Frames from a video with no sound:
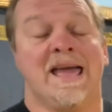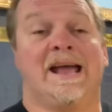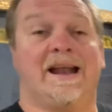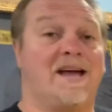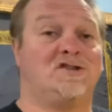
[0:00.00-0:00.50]

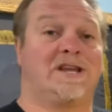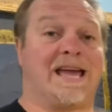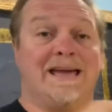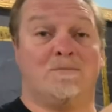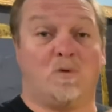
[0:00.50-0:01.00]
It actually
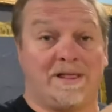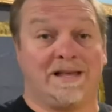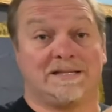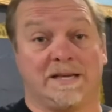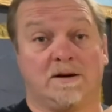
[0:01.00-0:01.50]
came with
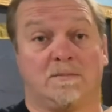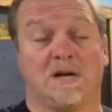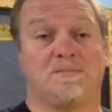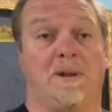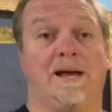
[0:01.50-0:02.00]
this eagle
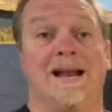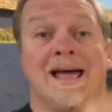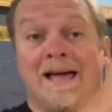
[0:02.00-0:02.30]
breastplate